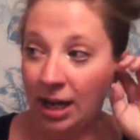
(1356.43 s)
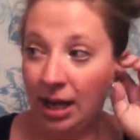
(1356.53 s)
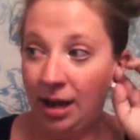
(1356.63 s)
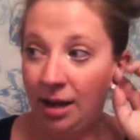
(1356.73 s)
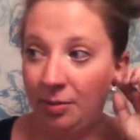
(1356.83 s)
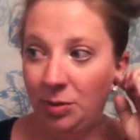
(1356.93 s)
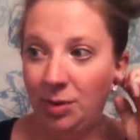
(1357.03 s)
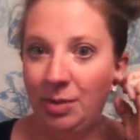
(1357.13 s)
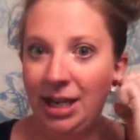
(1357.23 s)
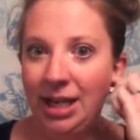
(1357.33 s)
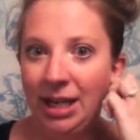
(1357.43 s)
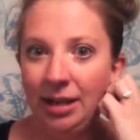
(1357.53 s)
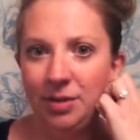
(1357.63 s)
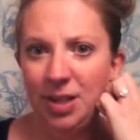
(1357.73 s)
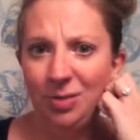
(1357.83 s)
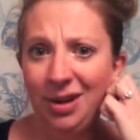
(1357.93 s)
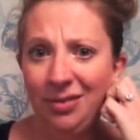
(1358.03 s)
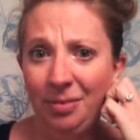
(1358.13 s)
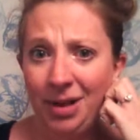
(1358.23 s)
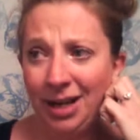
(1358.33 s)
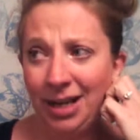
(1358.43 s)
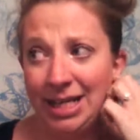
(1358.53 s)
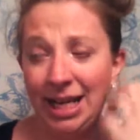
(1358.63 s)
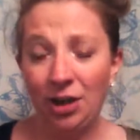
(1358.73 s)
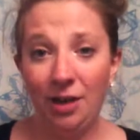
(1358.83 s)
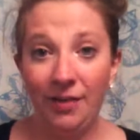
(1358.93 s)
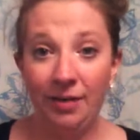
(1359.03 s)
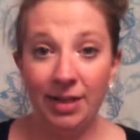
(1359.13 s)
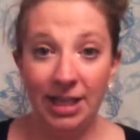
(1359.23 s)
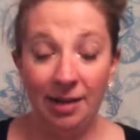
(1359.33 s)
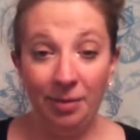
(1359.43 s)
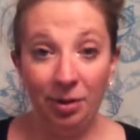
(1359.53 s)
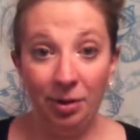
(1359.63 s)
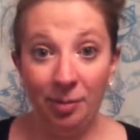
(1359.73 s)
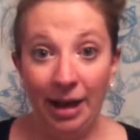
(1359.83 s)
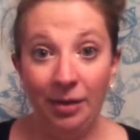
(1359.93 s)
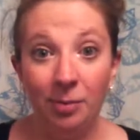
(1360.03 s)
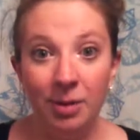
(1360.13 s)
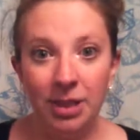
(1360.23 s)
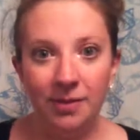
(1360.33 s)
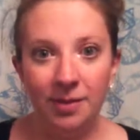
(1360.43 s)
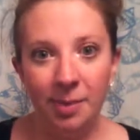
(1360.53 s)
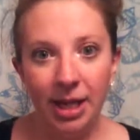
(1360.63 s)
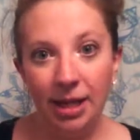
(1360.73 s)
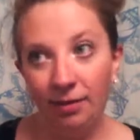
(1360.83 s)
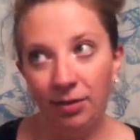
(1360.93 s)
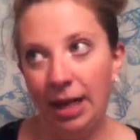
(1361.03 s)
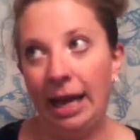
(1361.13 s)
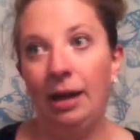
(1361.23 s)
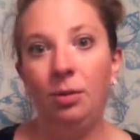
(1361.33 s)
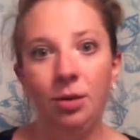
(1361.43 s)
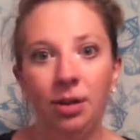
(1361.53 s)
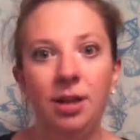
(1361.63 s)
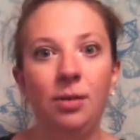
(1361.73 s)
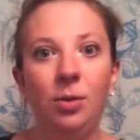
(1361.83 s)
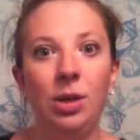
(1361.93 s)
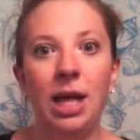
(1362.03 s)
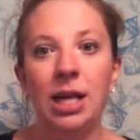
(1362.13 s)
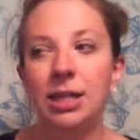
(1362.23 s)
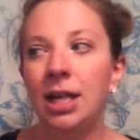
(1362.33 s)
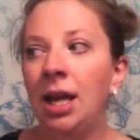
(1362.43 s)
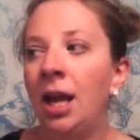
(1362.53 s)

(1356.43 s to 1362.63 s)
So in the beginning, I was like, whatever, I'm not going to take it off every time I go to the bathroom except to pee every hour or less.